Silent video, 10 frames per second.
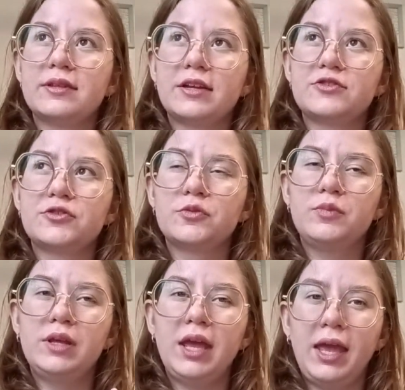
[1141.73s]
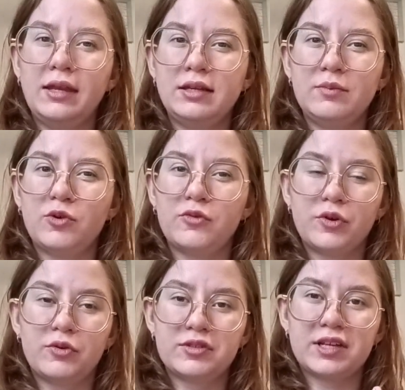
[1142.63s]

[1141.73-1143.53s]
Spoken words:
that should be 18 more rows,